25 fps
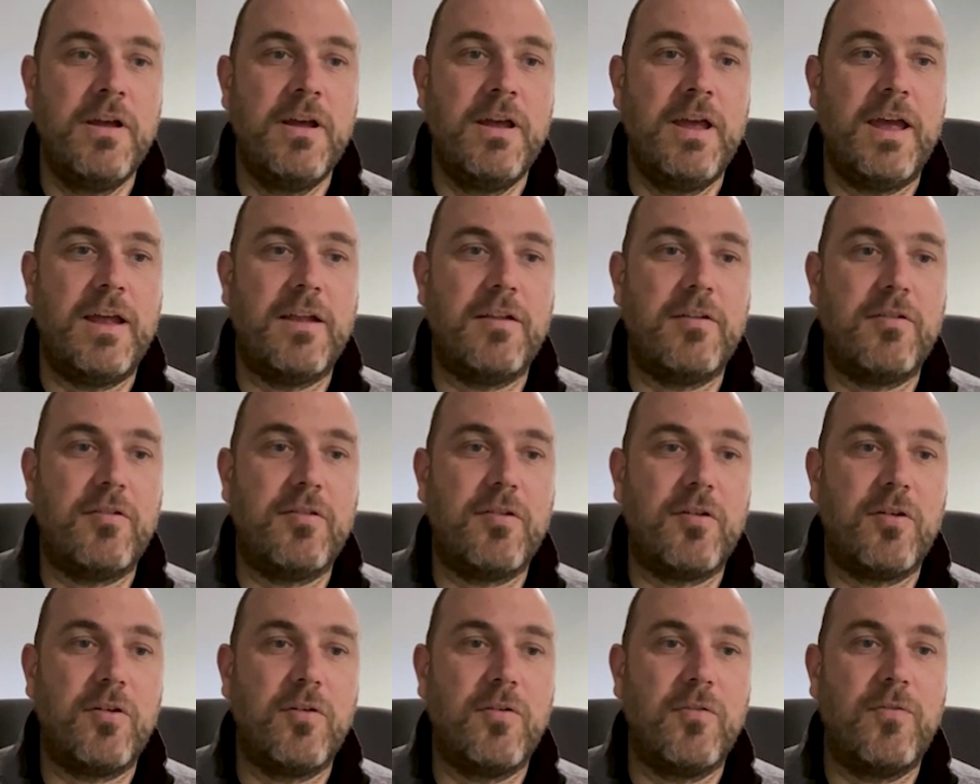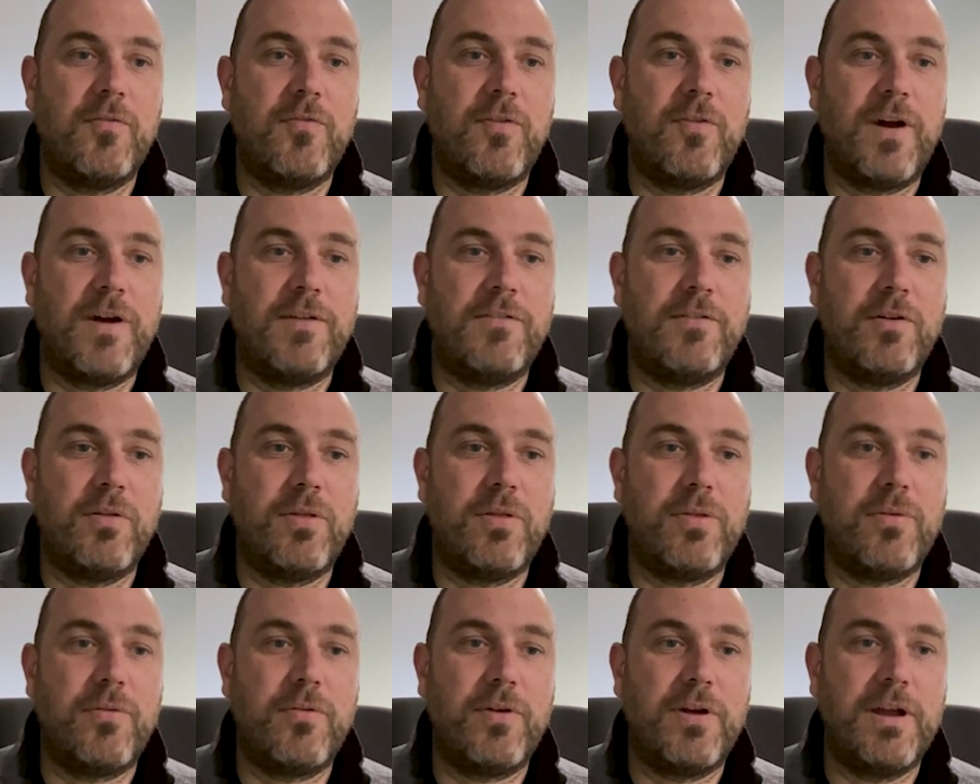And so
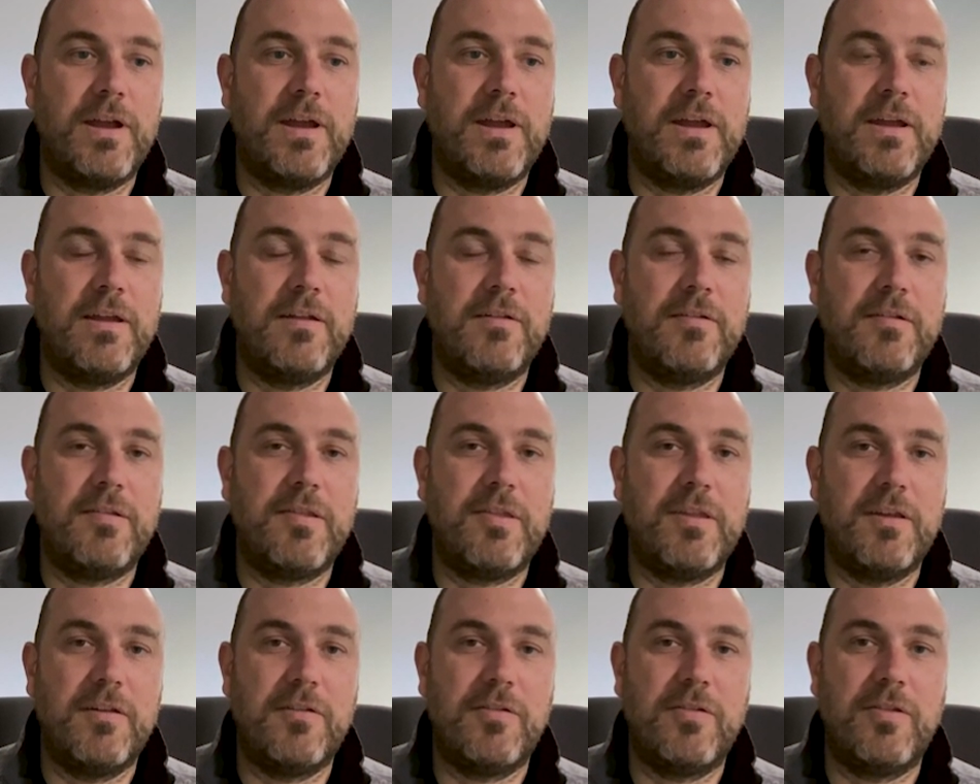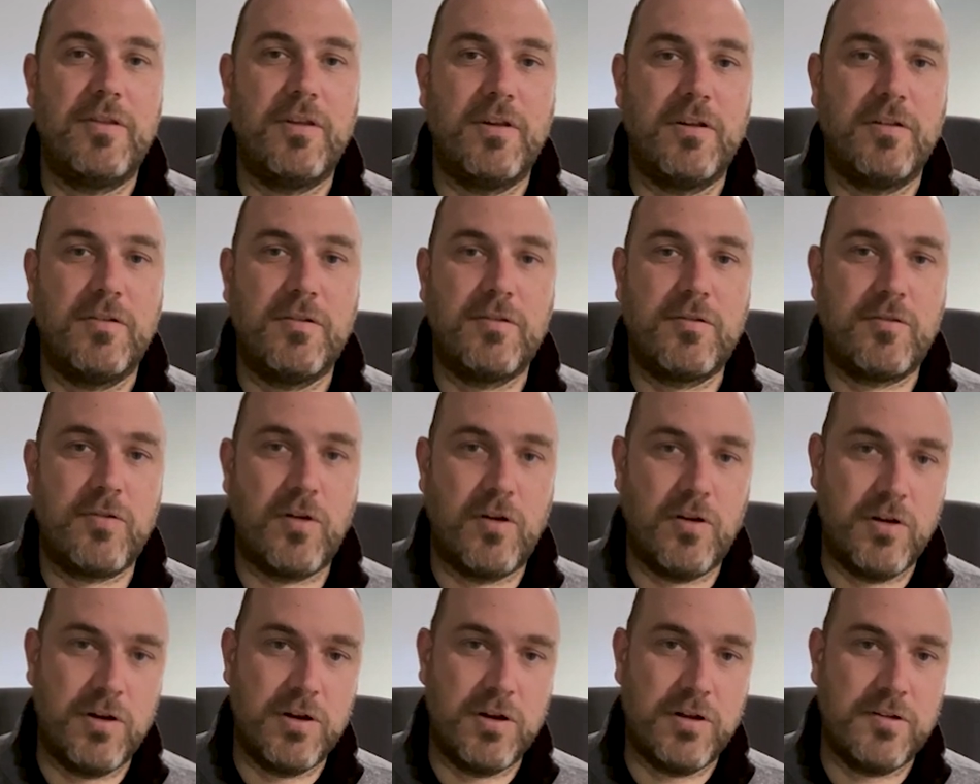503 is the, the
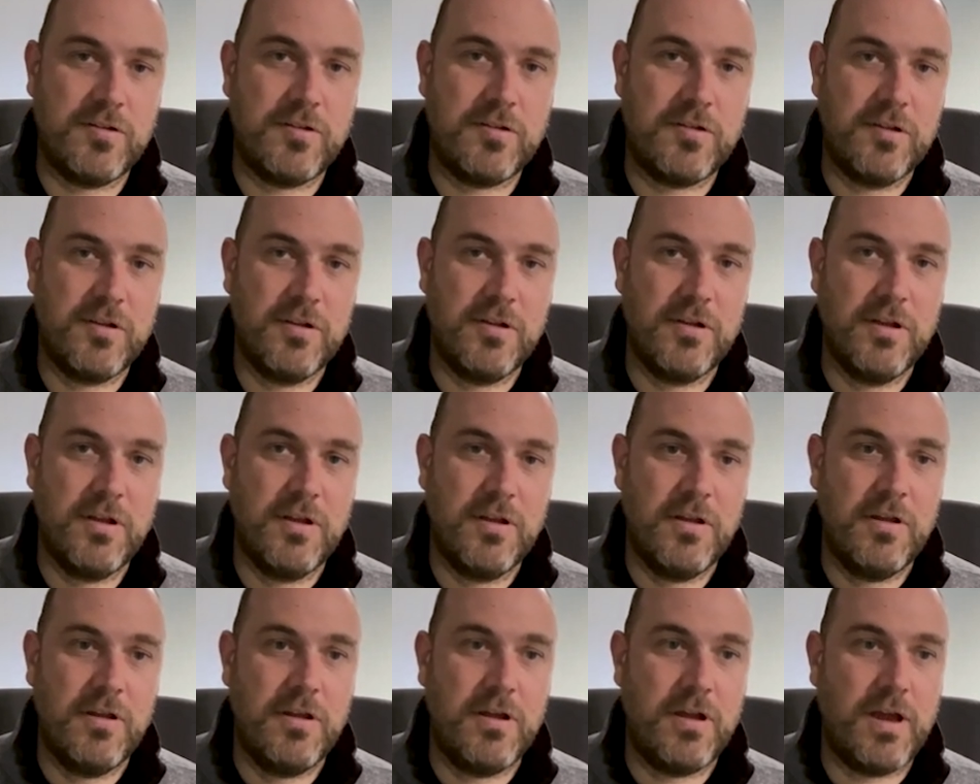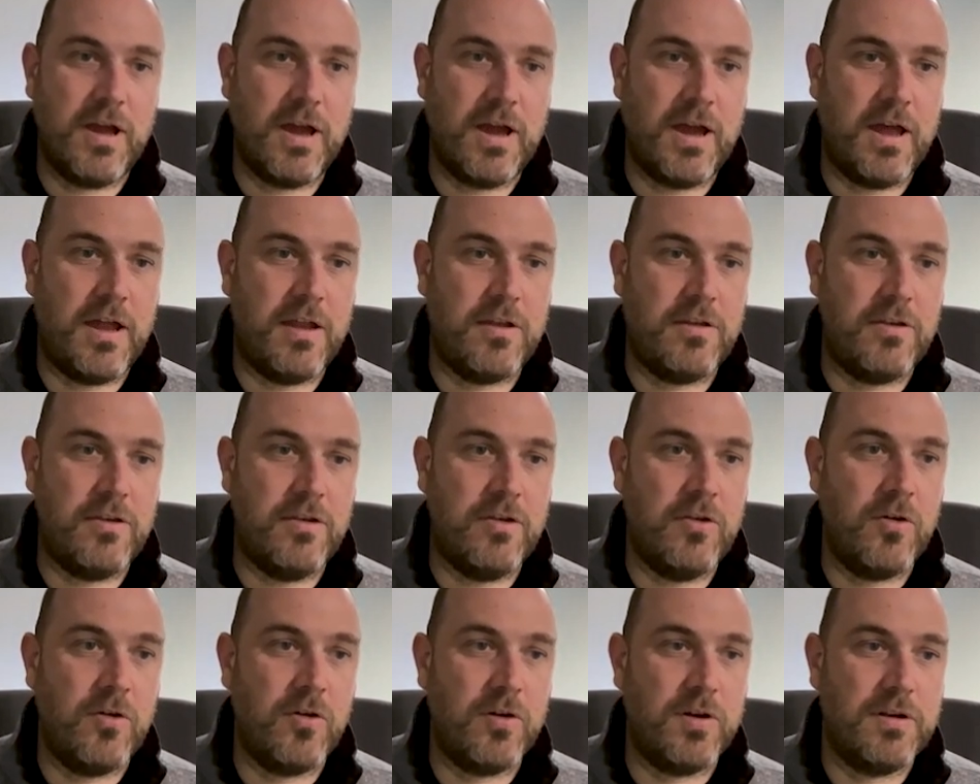strongest uh,
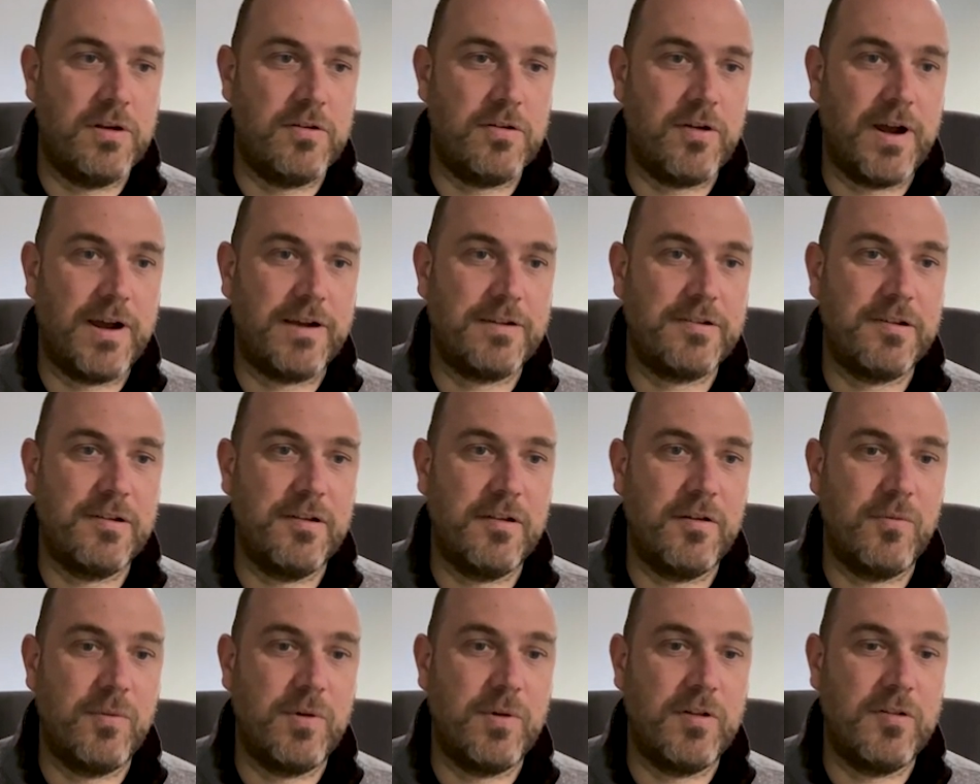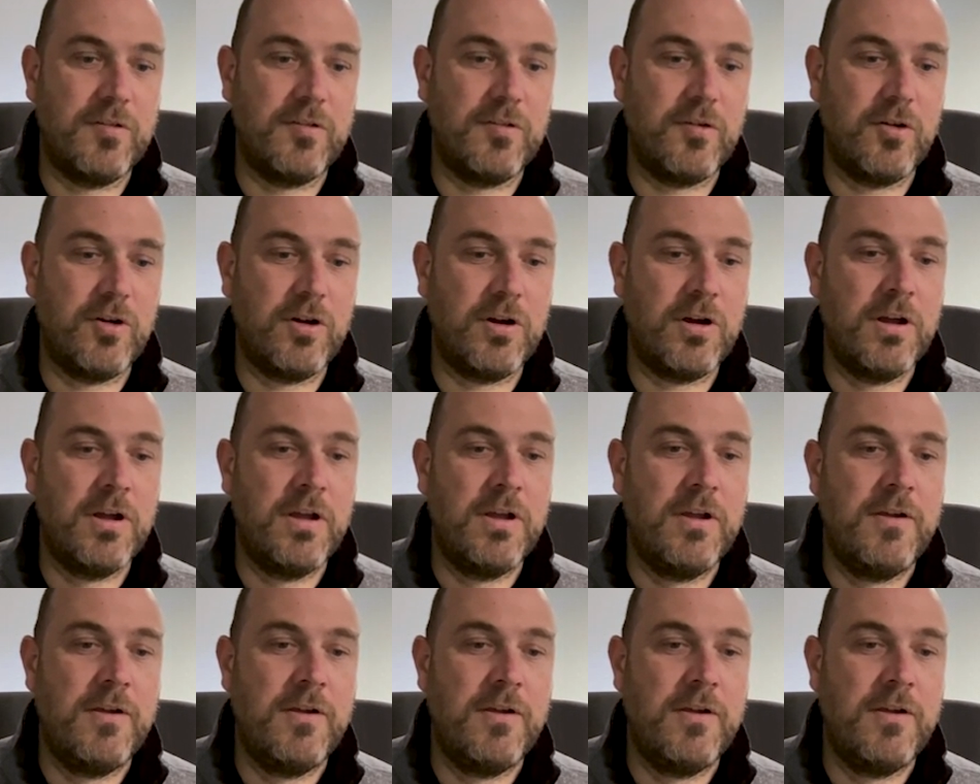neuron interaction that we saw.